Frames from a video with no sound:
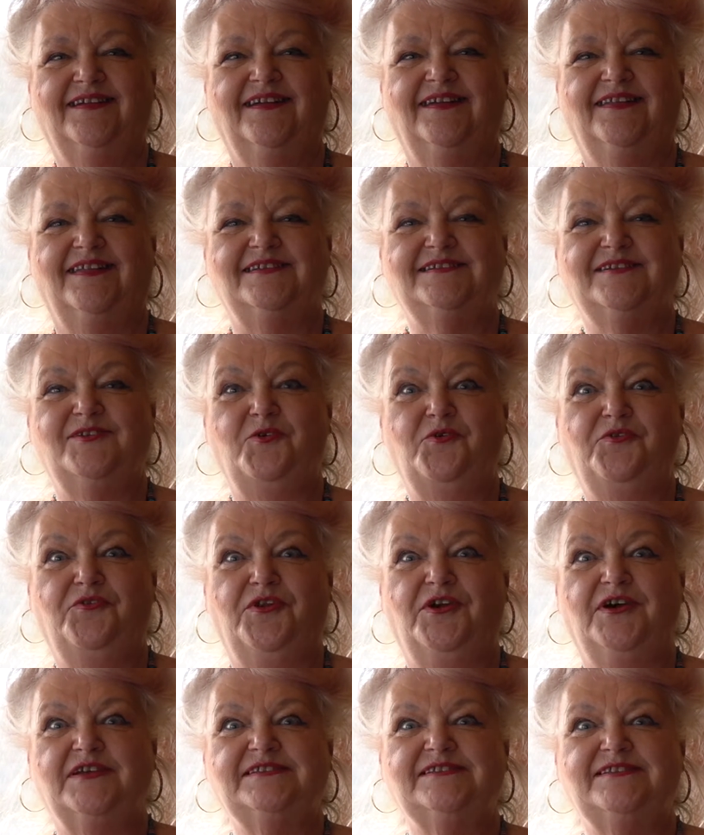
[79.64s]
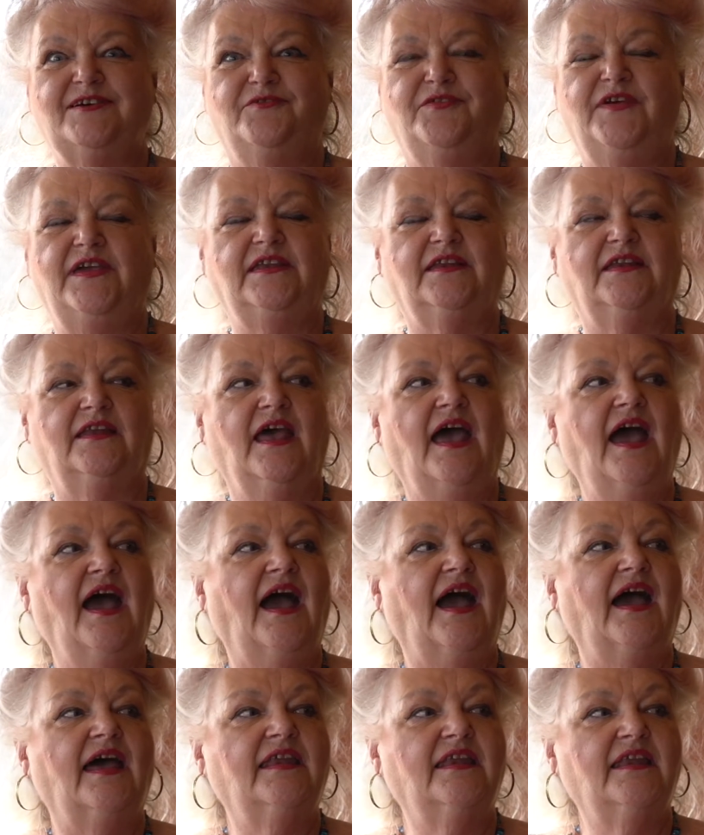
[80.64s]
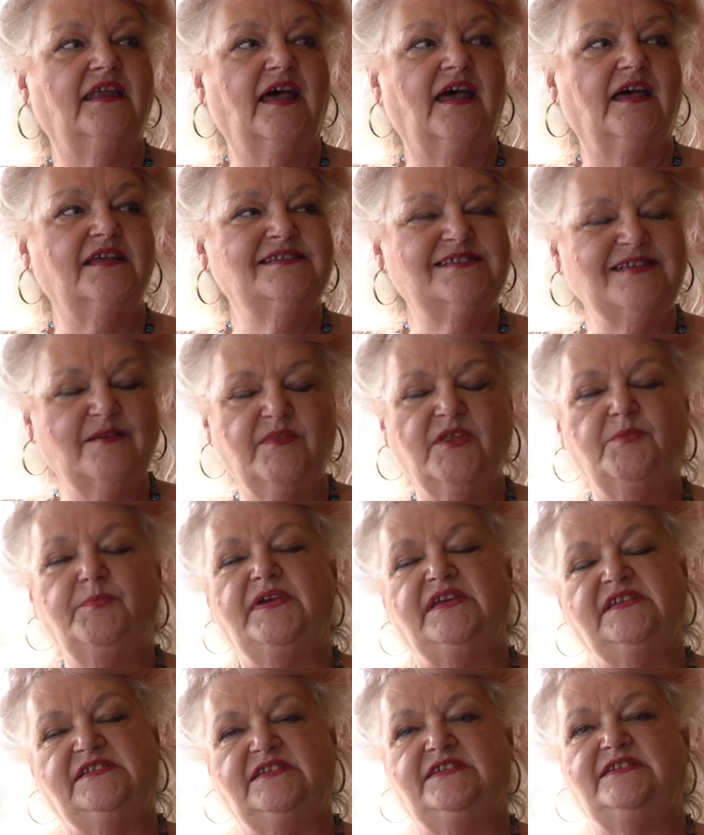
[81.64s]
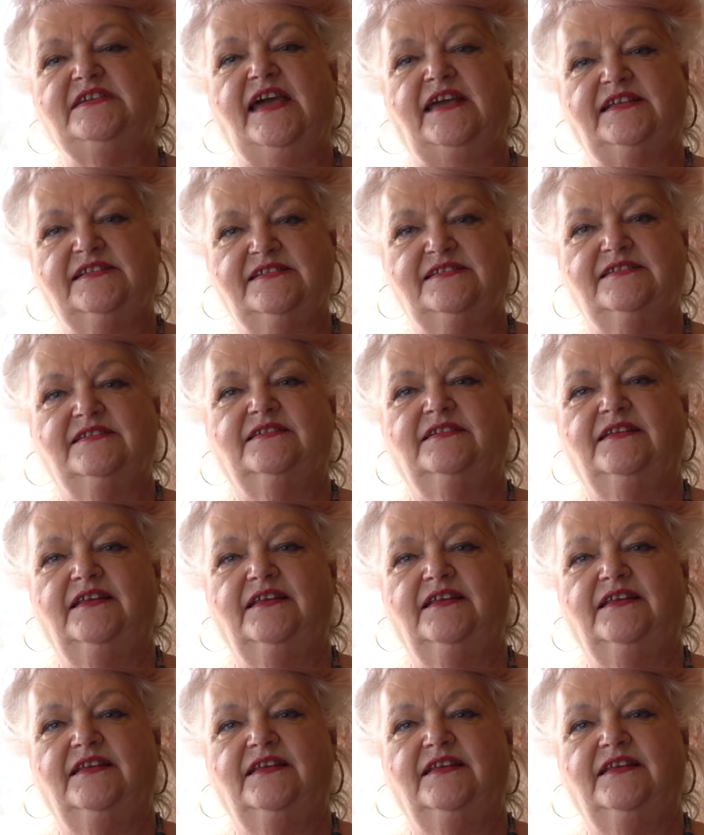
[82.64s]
there's an awful lot of stuff hidden. And some of the pieces, yes,